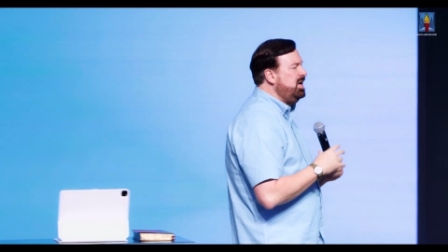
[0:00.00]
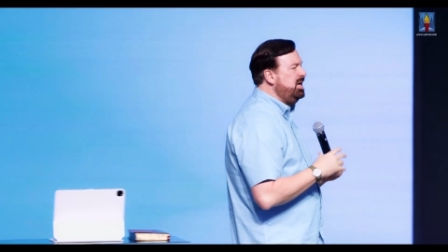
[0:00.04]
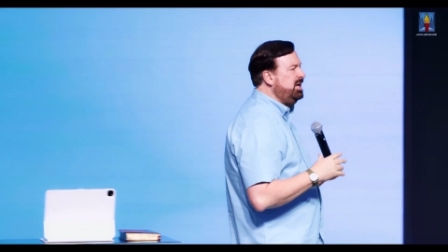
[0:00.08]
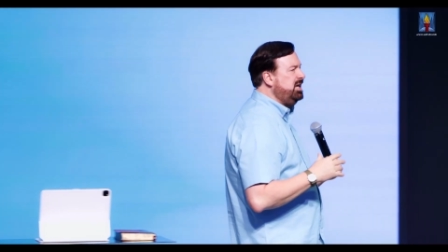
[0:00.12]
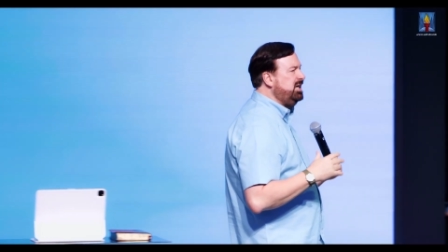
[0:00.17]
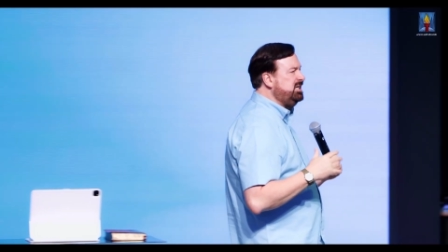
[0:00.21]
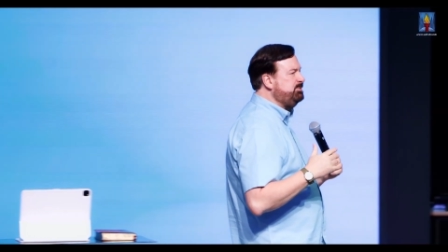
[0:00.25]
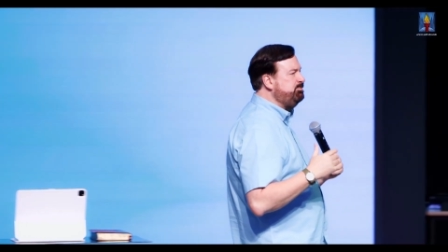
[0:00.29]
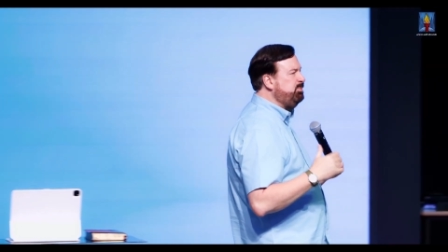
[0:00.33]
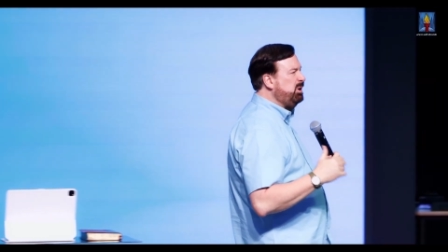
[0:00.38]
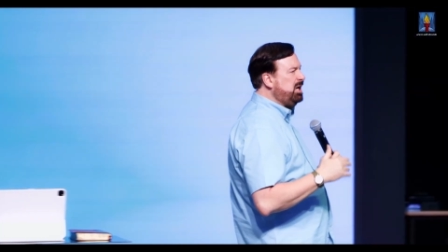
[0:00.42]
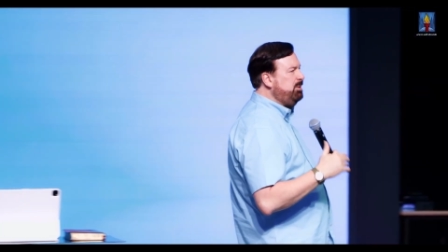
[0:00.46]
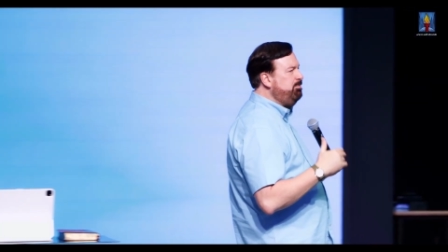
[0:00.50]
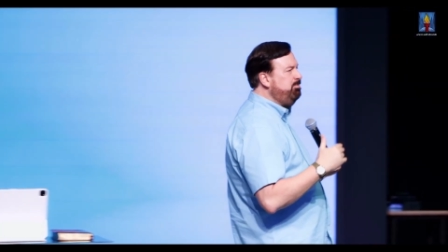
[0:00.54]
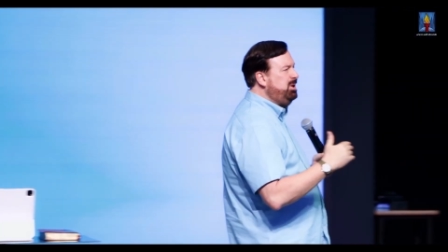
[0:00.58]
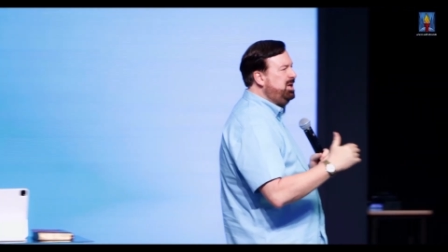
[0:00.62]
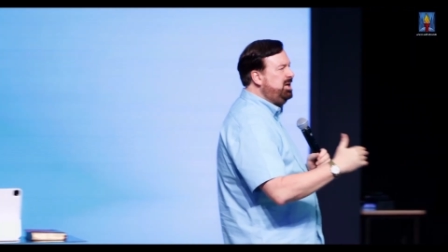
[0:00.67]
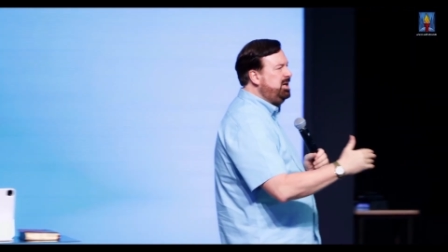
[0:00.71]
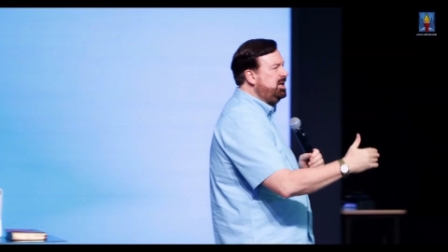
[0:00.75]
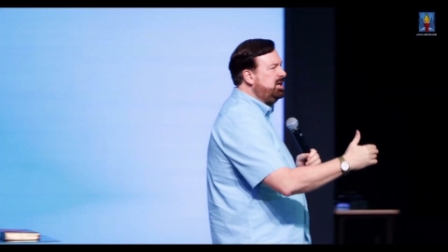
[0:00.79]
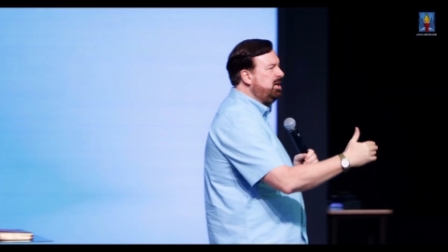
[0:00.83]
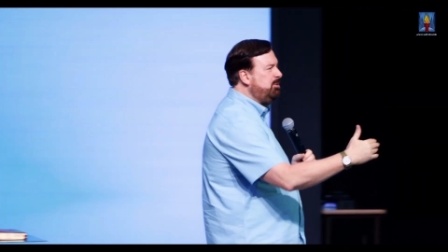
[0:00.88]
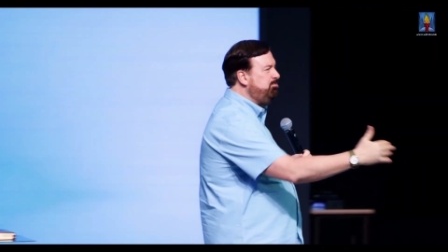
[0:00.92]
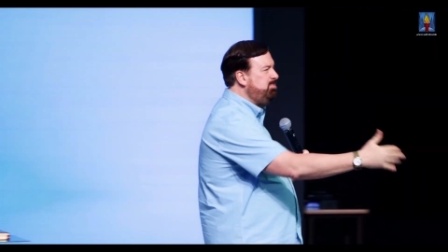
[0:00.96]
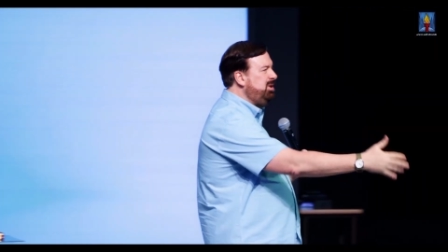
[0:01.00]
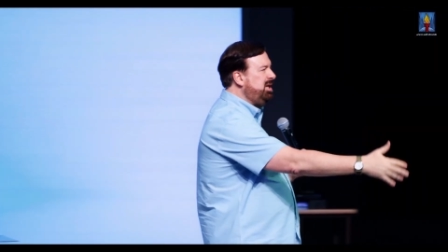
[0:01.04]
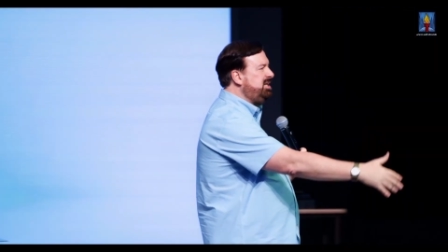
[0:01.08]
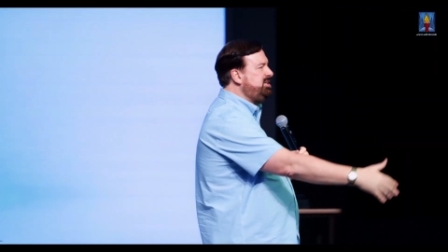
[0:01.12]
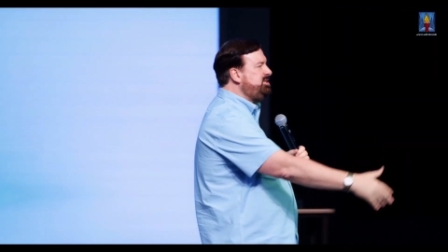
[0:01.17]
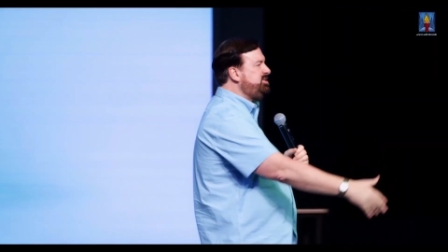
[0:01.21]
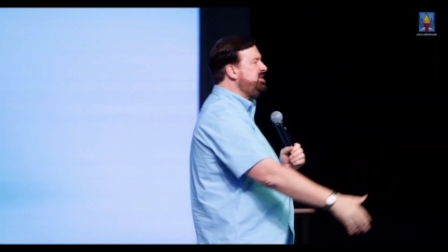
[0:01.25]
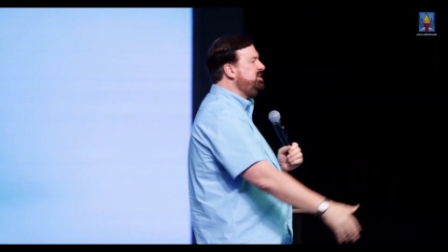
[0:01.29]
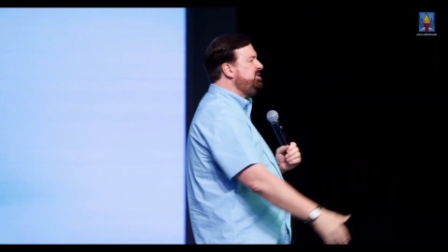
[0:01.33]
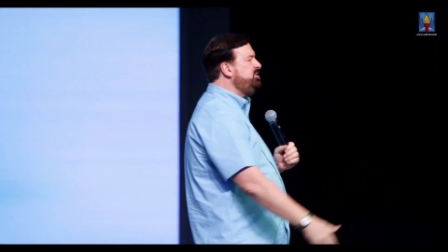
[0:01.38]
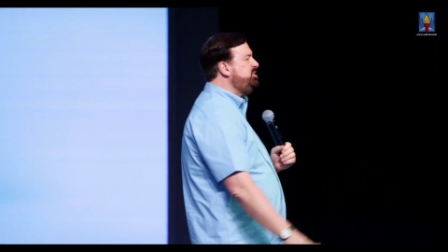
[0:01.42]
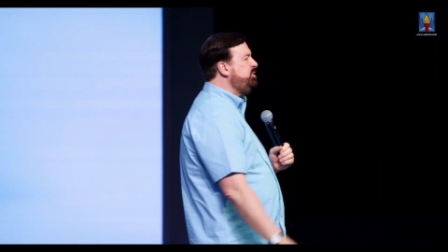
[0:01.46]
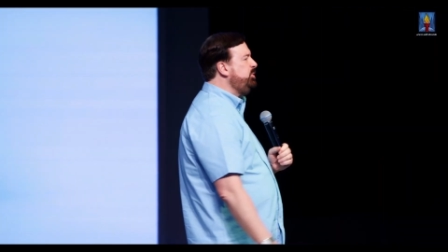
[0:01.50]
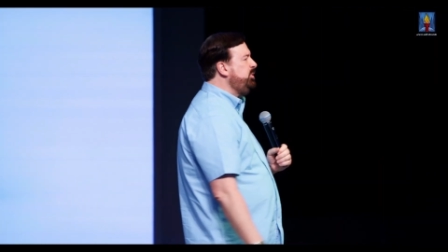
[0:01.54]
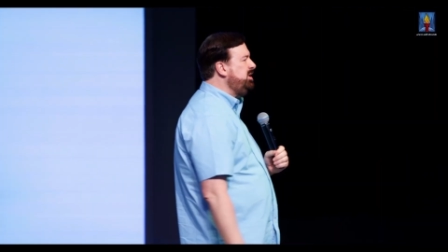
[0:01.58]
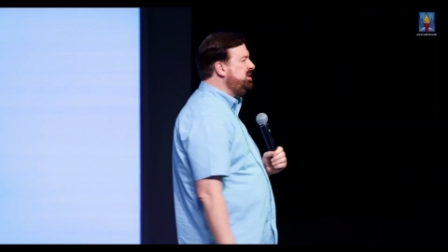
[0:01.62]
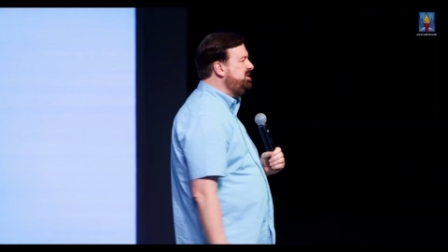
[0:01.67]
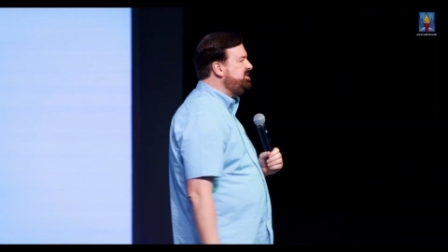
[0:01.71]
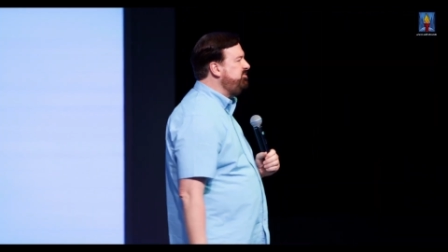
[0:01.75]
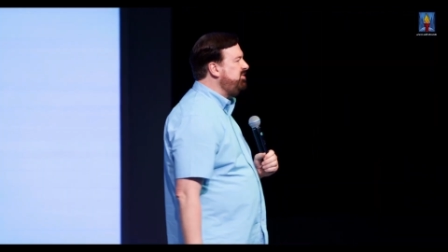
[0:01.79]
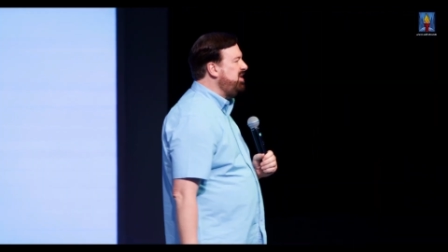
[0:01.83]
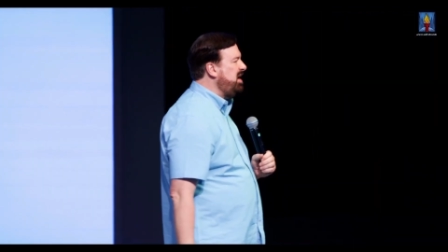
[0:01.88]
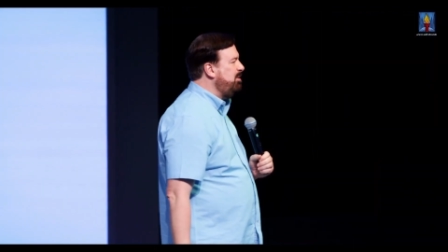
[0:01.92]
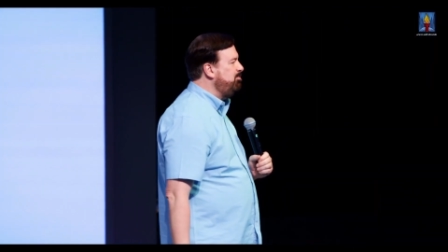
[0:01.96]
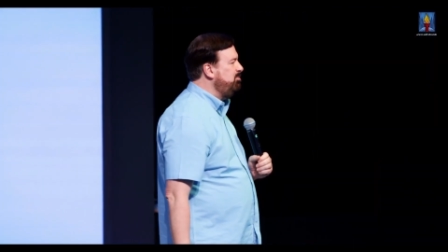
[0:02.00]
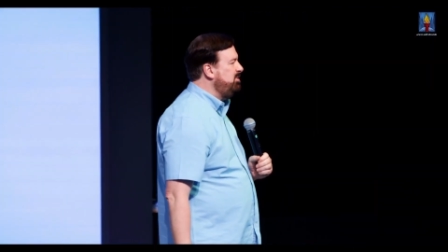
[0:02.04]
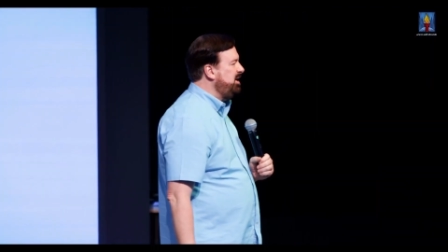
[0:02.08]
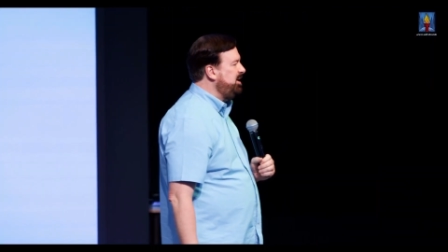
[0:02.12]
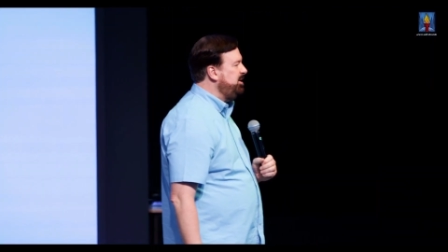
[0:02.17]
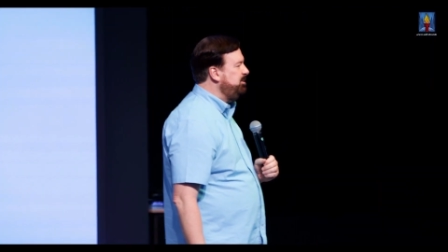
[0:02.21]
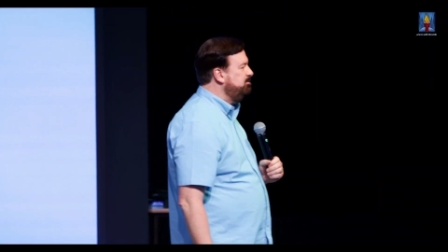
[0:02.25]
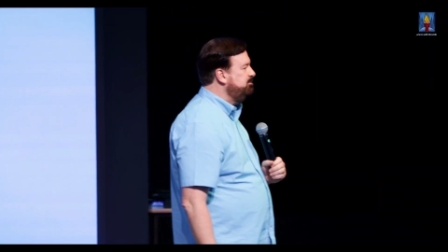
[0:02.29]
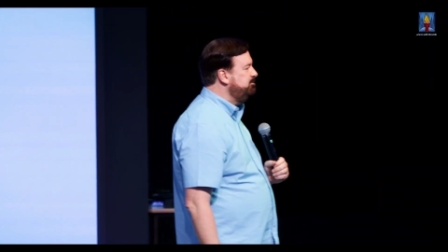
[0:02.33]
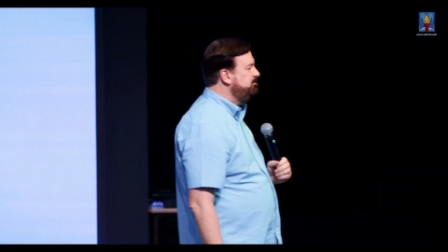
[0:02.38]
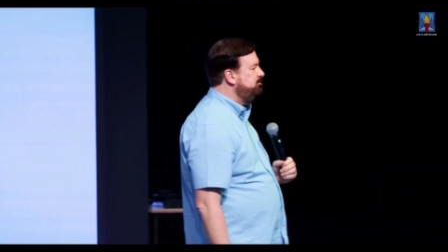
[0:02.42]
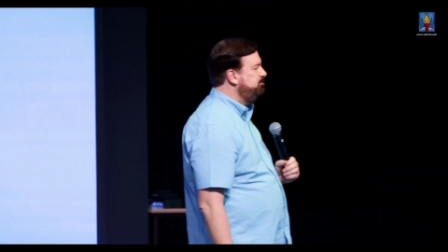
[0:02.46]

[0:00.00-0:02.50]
is by being a blessing to his family.